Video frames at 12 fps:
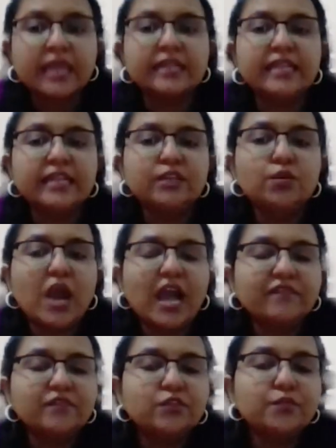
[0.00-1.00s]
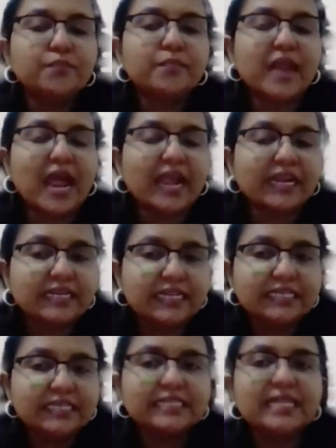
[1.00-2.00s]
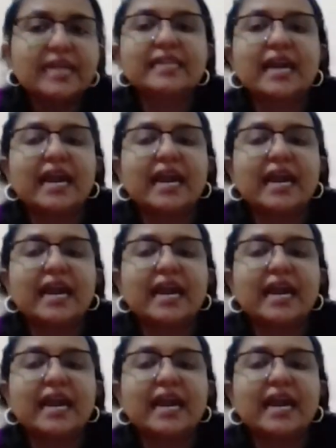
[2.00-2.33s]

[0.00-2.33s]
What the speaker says: Then you have to practice that